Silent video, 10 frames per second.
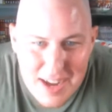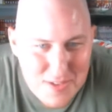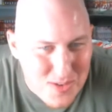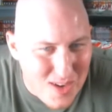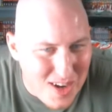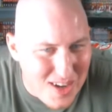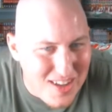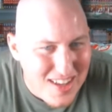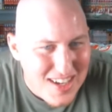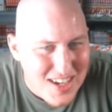After
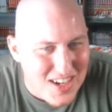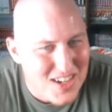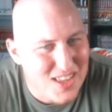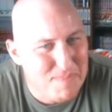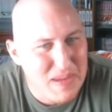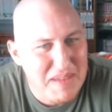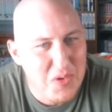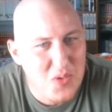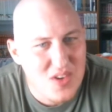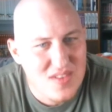all, all the
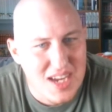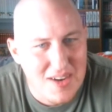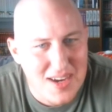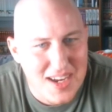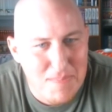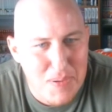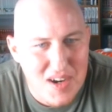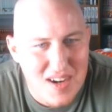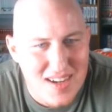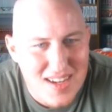people we're tearing
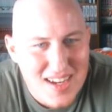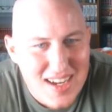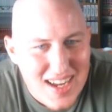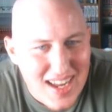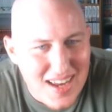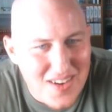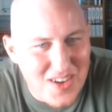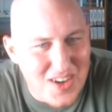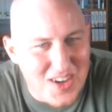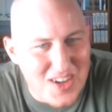apart at
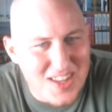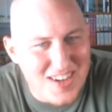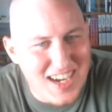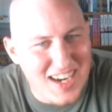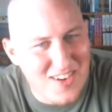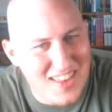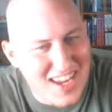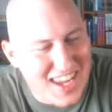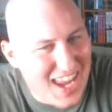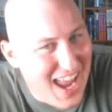all are here in
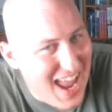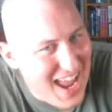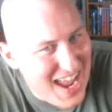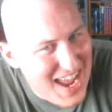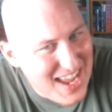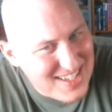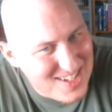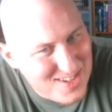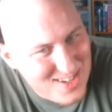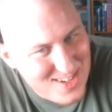the
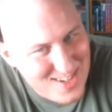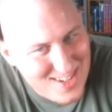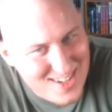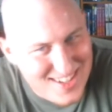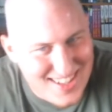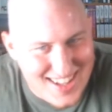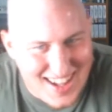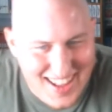castle.